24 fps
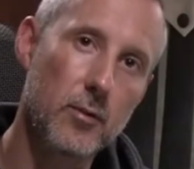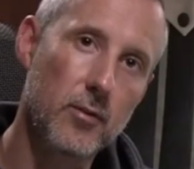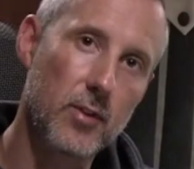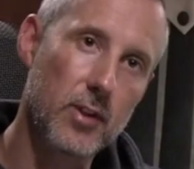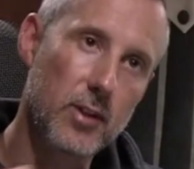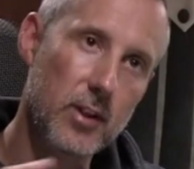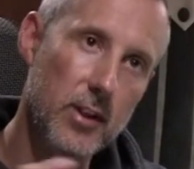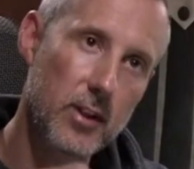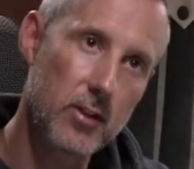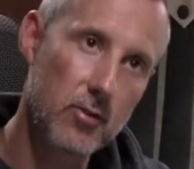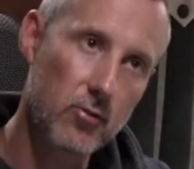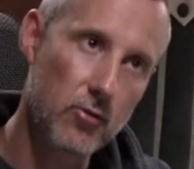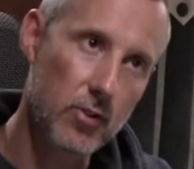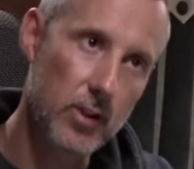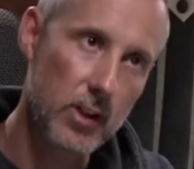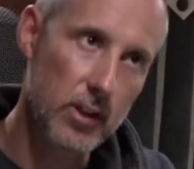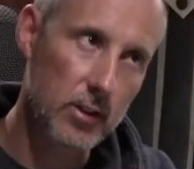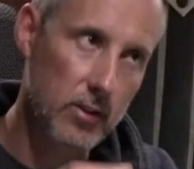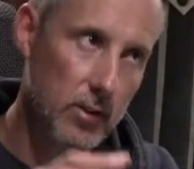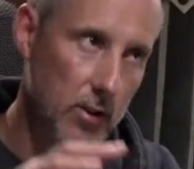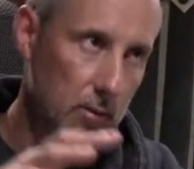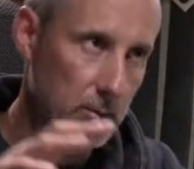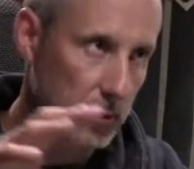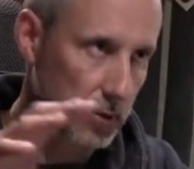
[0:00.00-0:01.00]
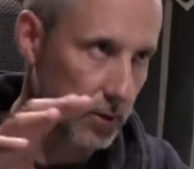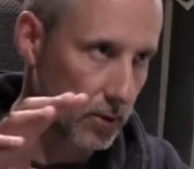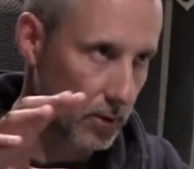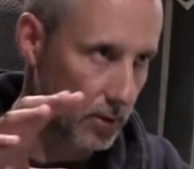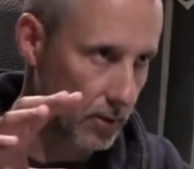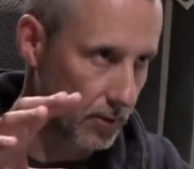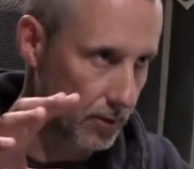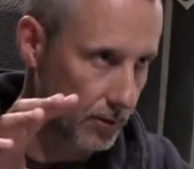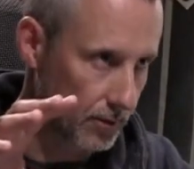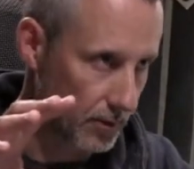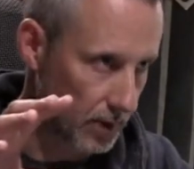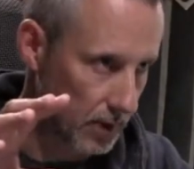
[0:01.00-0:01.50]
of its history, in terms
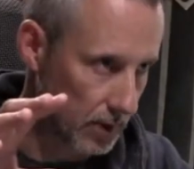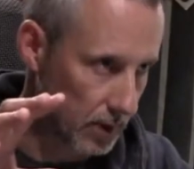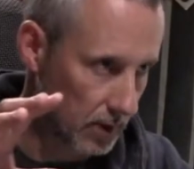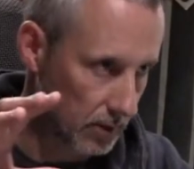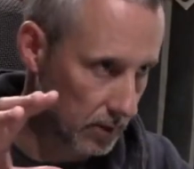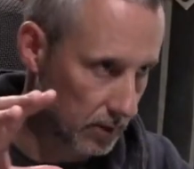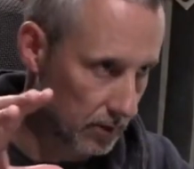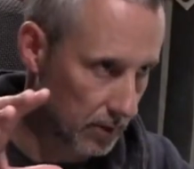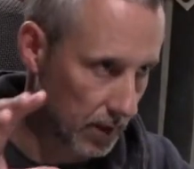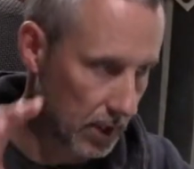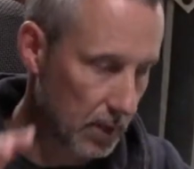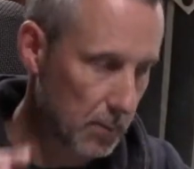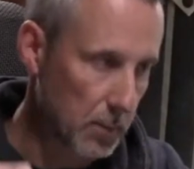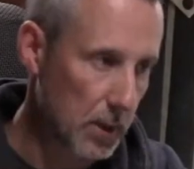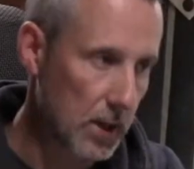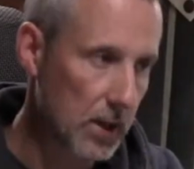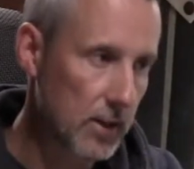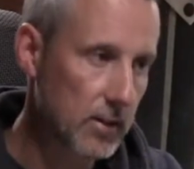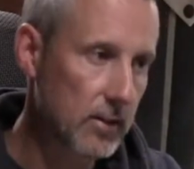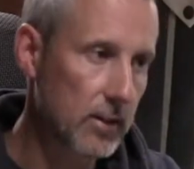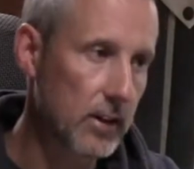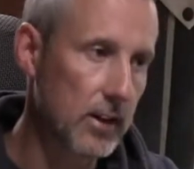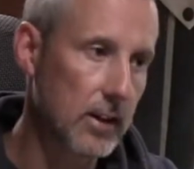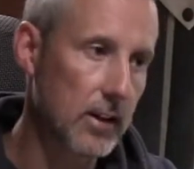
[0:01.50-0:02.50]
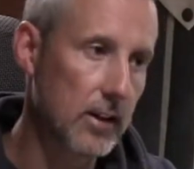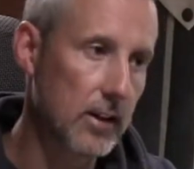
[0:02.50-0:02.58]
of its availability,